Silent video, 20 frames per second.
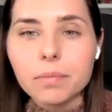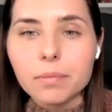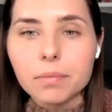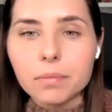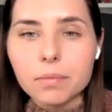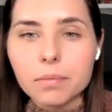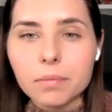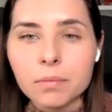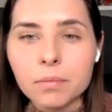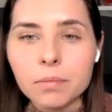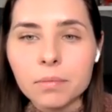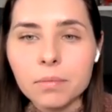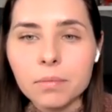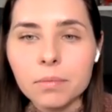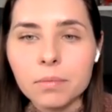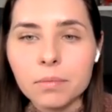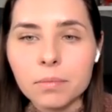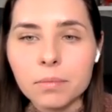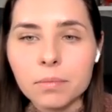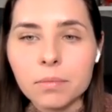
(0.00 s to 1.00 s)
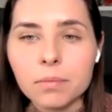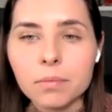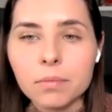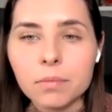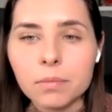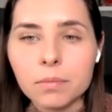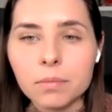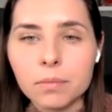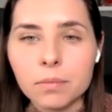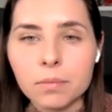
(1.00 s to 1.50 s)

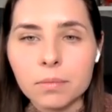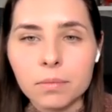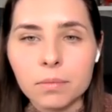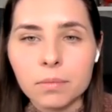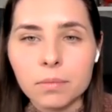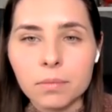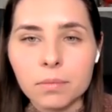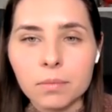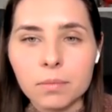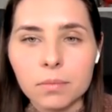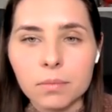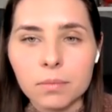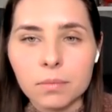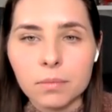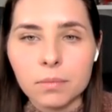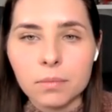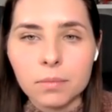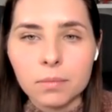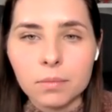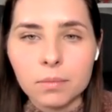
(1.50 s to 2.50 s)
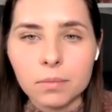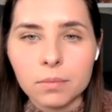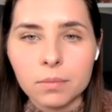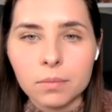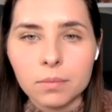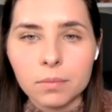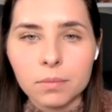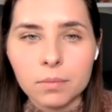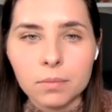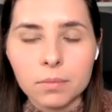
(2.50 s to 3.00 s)

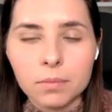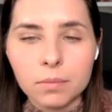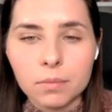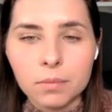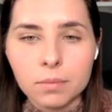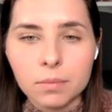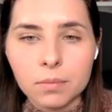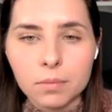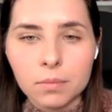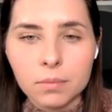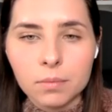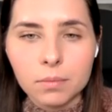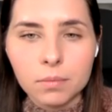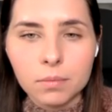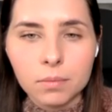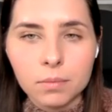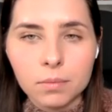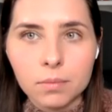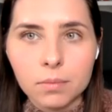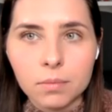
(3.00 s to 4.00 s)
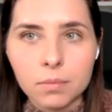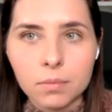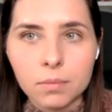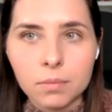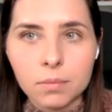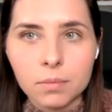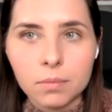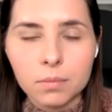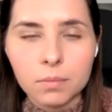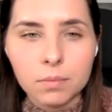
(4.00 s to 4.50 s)

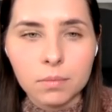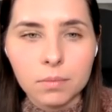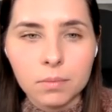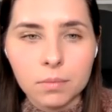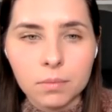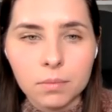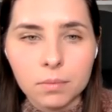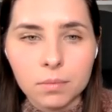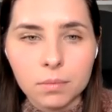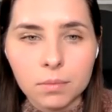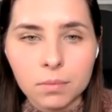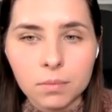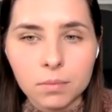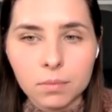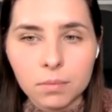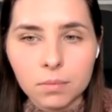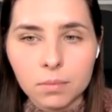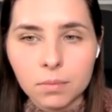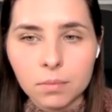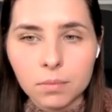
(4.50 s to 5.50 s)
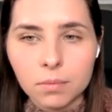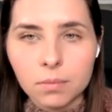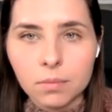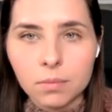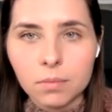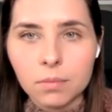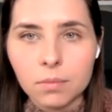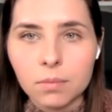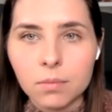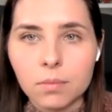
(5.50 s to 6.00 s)

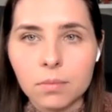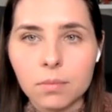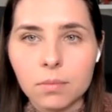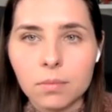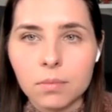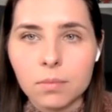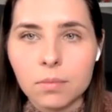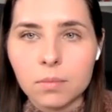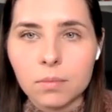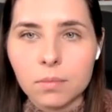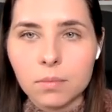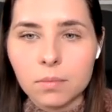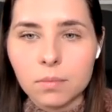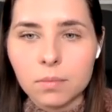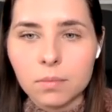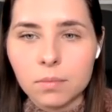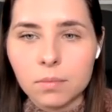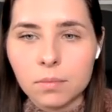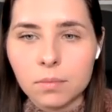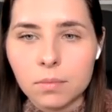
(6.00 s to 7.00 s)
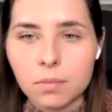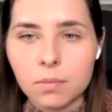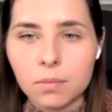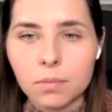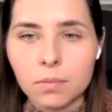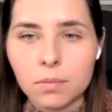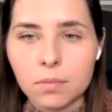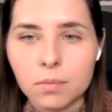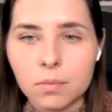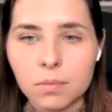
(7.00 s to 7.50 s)

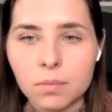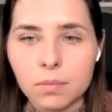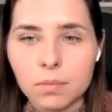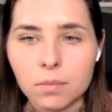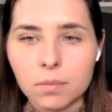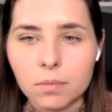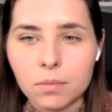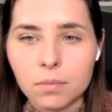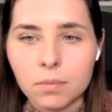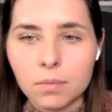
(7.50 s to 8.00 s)
[no speech]